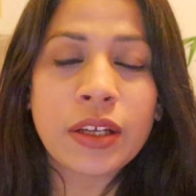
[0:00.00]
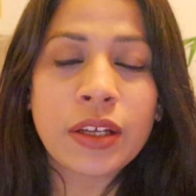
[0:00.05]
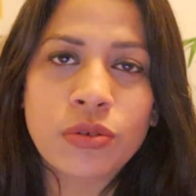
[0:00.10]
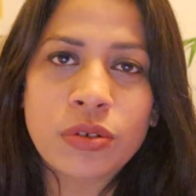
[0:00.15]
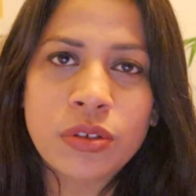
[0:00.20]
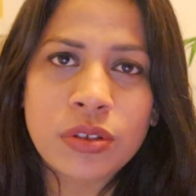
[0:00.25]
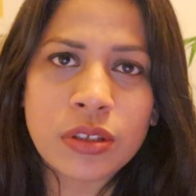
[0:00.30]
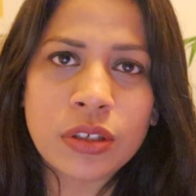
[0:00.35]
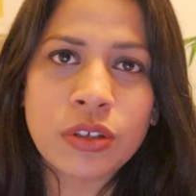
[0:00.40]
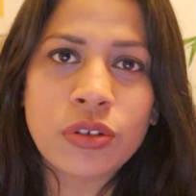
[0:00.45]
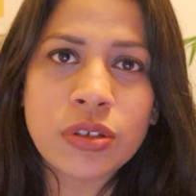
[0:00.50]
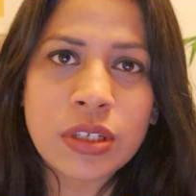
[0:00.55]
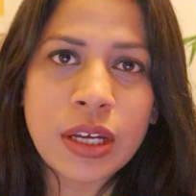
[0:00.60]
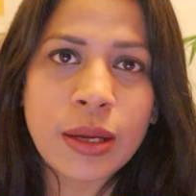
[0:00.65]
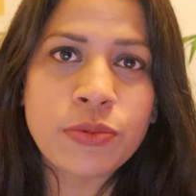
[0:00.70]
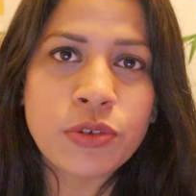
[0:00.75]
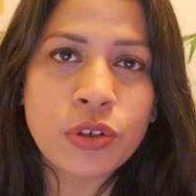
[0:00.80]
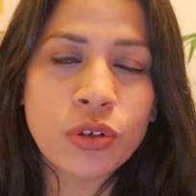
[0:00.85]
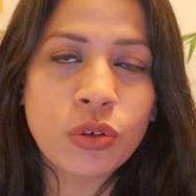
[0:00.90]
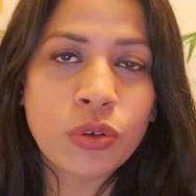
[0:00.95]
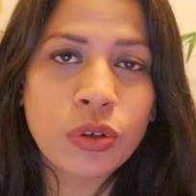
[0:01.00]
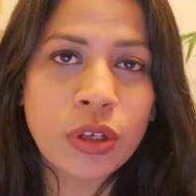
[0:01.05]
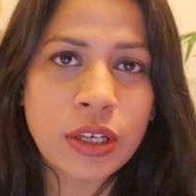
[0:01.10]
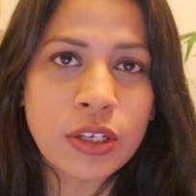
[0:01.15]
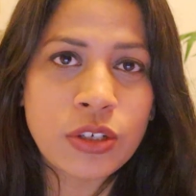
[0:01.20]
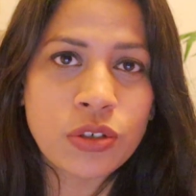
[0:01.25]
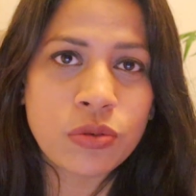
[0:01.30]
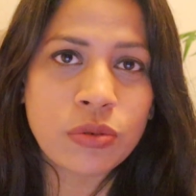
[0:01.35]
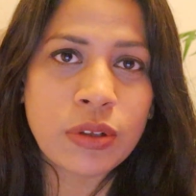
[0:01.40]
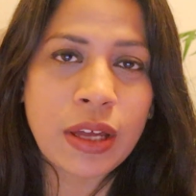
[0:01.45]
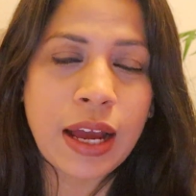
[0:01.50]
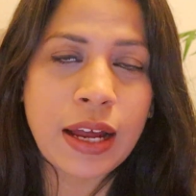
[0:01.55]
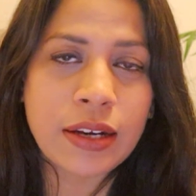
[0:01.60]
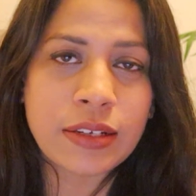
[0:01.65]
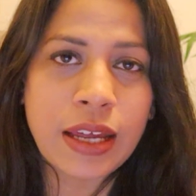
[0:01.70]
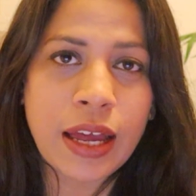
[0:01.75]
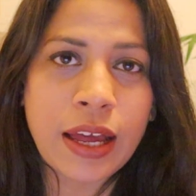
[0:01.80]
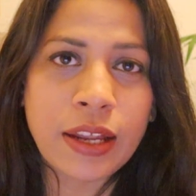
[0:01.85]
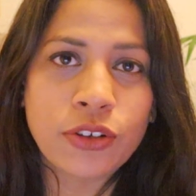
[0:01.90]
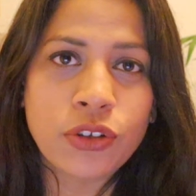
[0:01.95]
So it's a good time to look into
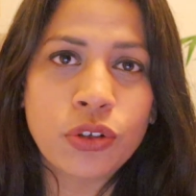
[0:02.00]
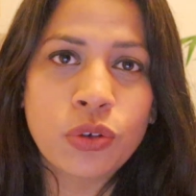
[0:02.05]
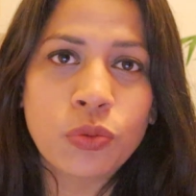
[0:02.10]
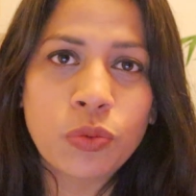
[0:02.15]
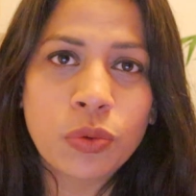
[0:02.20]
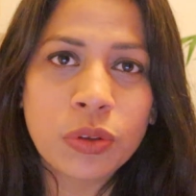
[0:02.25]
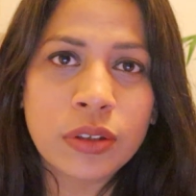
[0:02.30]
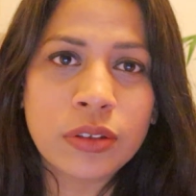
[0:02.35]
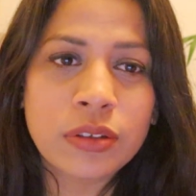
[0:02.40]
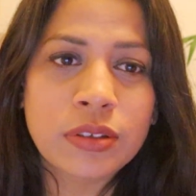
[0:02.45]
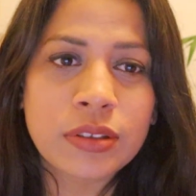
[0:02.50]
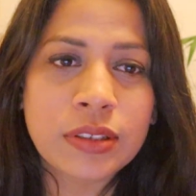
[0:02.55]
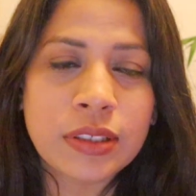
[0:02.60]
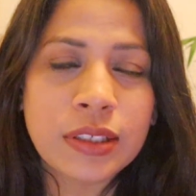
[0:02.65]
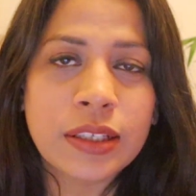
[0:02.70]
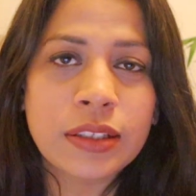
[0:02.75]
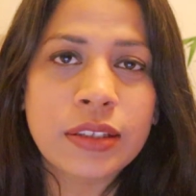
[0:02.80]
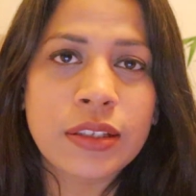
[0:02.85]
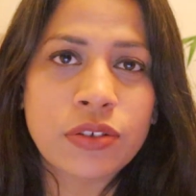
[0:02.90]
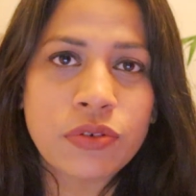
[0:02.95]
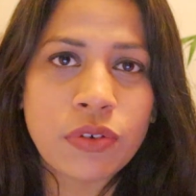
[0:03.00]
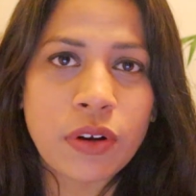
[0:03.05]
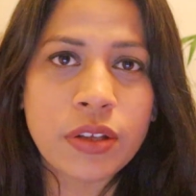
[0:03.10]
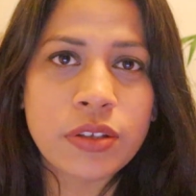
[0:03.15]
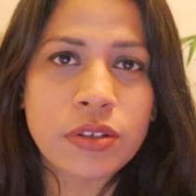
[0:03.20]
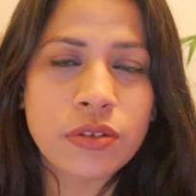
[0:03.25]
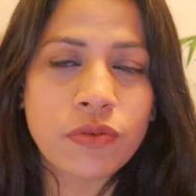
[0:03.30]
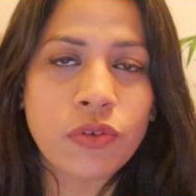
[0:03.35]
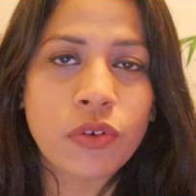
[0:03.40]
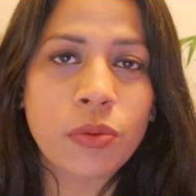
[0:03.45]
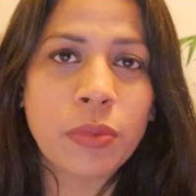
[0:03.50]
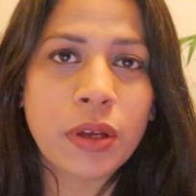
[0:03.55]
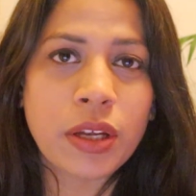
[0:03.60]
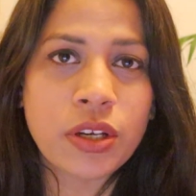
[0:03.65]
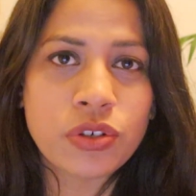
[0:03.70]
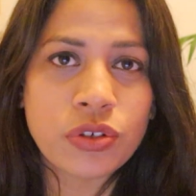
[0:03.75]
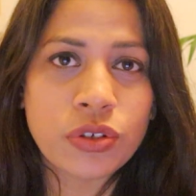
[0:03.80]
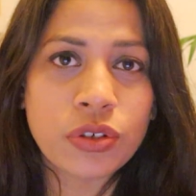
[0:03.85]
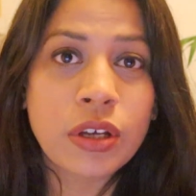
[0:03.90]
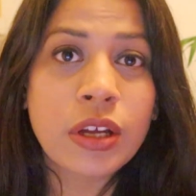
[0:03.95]
that, and you will see the
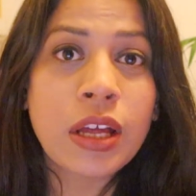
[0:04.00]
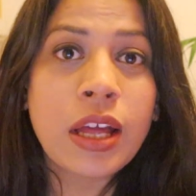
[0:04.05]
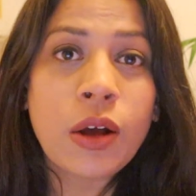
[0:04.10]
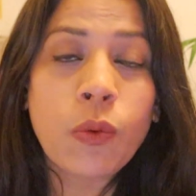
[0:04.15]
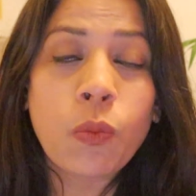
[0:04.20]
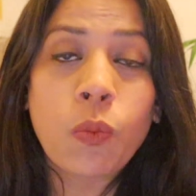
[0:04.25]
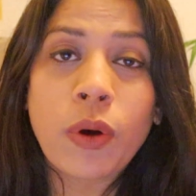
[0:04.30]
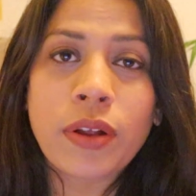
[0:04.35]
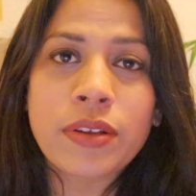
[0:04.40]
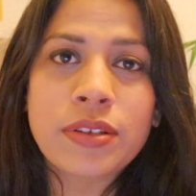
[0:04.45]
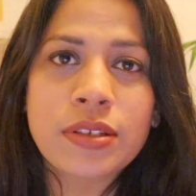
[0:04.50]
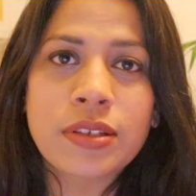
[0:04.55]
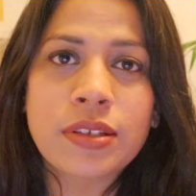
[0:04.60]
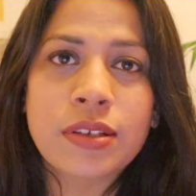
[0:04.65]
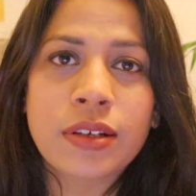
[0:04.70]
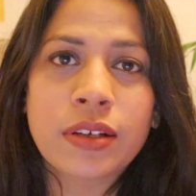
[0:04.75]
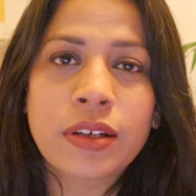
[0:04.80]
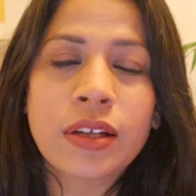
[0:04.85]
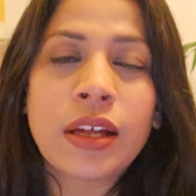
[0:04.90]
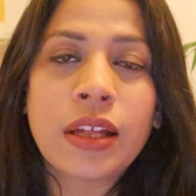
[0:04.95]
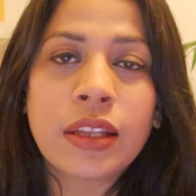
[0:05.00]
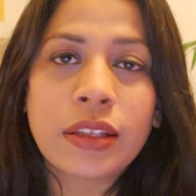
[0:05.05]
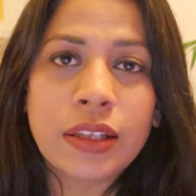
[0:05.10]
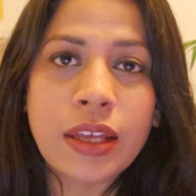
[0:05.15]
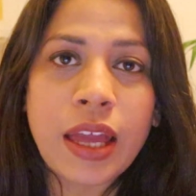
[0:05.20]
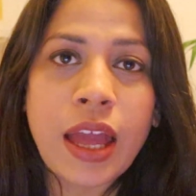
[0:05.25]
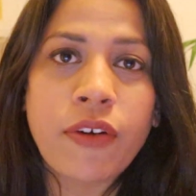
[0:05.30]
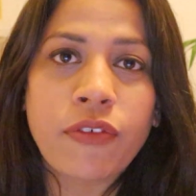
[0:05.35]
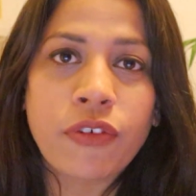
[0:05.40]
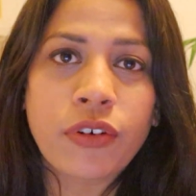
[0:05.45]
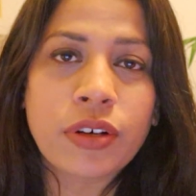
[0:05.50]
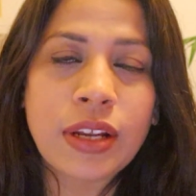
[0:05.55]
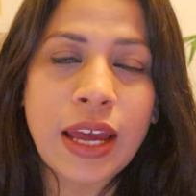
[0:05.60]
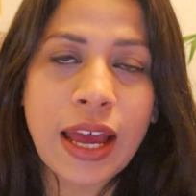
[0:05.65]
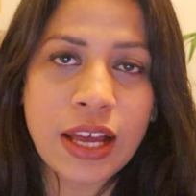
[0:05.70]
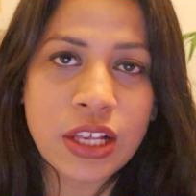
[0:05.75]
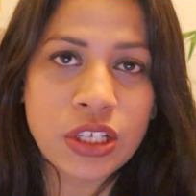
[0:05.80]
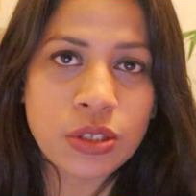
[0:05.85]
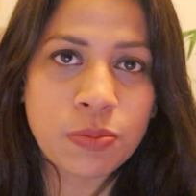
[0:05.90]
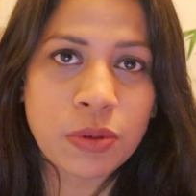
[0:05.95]
transformation once the effort
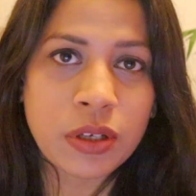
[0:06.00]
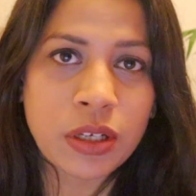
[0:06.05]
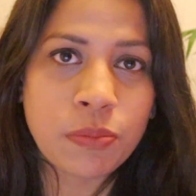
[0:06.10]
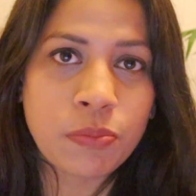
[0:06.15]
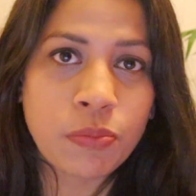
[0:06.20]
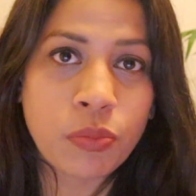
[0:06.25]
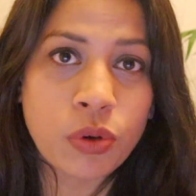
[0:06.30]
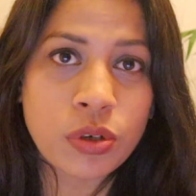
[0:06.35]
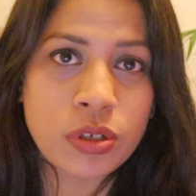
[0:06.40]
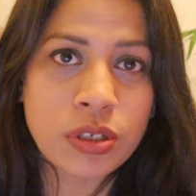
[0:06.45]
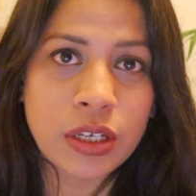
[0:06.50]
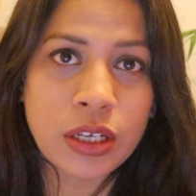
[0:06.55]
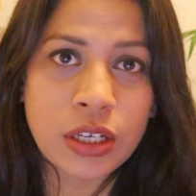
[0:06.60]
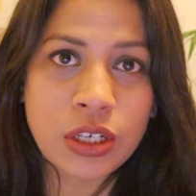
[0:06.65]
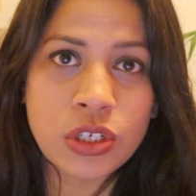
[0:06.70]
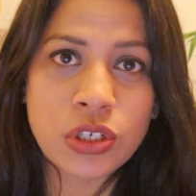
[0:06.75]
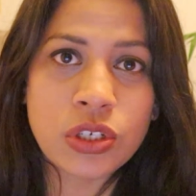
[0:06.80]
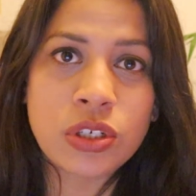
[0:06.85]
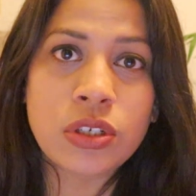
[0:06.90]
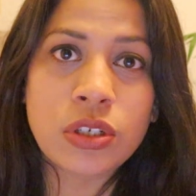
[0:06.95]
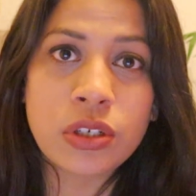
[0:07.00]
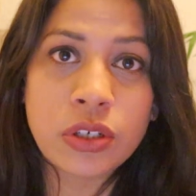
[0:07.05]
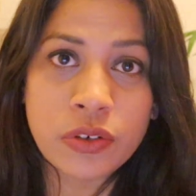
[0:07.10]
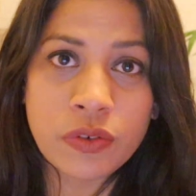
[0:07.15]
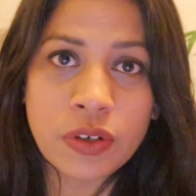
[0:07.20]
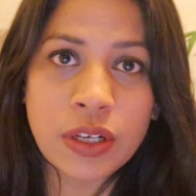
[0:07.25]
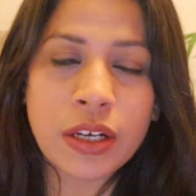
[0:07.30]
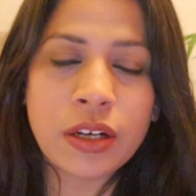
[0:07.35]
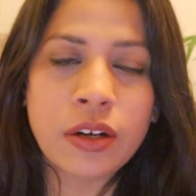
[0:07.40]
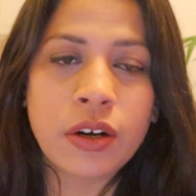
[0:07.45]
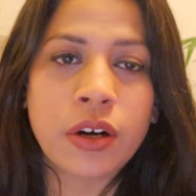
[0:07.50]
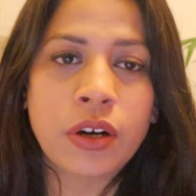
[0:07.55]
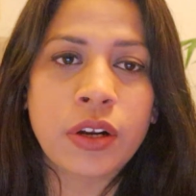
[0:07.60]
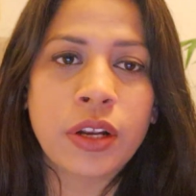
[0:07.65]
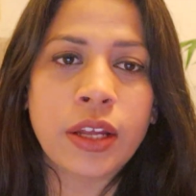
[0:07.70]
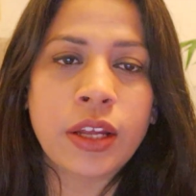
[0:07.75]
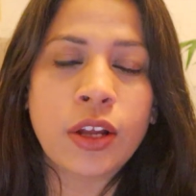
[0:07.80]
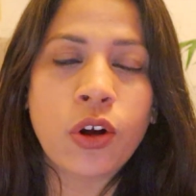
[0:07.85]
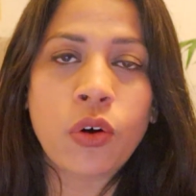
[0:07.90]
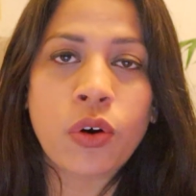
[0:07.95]
has been put in
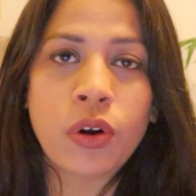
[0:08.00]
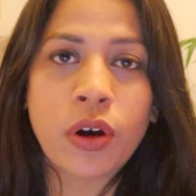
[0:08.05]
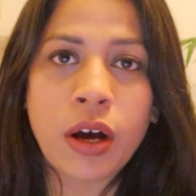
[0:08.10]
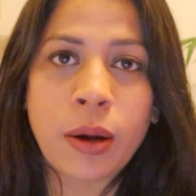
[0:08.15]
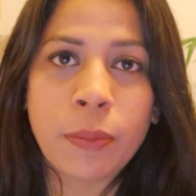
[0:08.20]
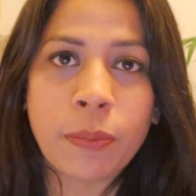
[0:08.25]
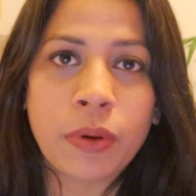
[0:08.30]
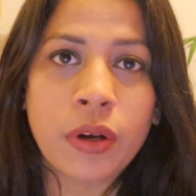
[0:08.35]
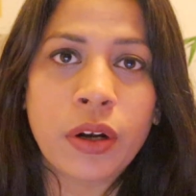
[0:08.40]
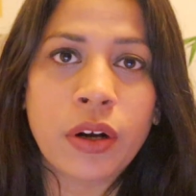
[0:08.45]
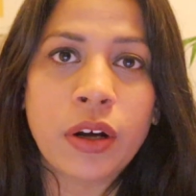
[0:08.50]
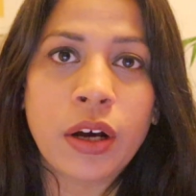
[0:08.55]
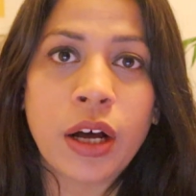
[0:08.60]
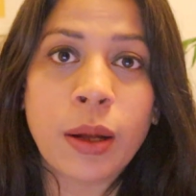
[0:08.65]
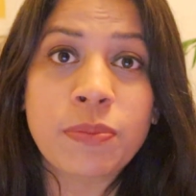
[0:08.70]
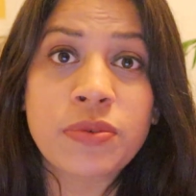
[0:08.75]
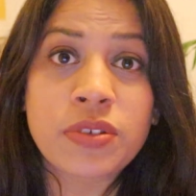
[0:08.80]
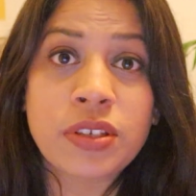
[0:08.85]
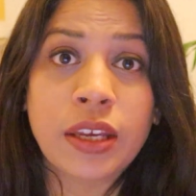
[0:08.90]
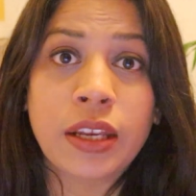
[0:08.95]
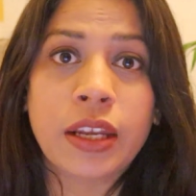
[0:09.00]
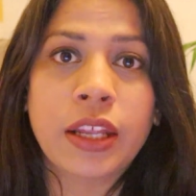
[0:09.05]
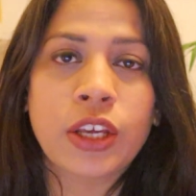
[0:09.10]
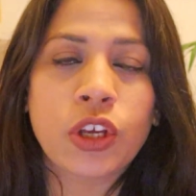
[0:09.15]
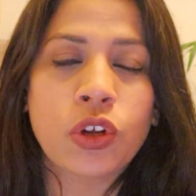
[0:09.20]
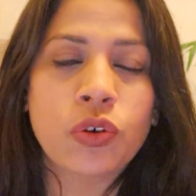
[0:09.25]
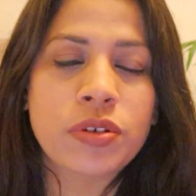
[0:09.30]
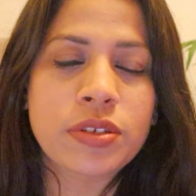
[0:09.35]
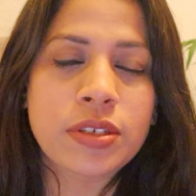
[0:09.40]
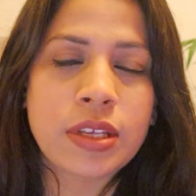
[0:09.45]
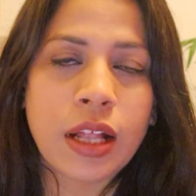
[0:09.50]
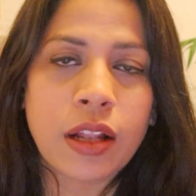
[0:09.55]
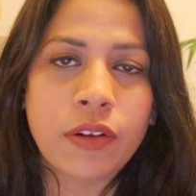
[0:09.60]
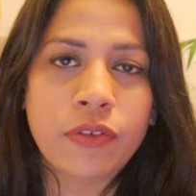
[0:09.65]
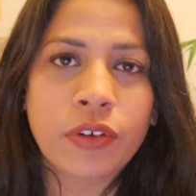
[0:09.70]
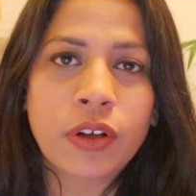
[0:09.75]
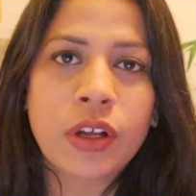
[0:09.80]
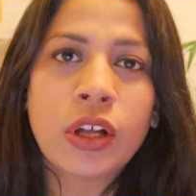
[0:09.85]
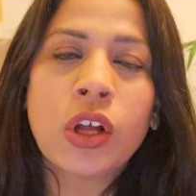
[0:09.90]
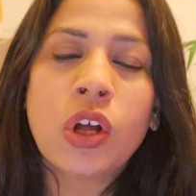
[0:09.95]
relearning or upskilling
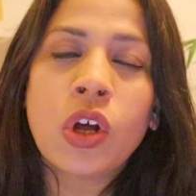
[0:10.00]
yourself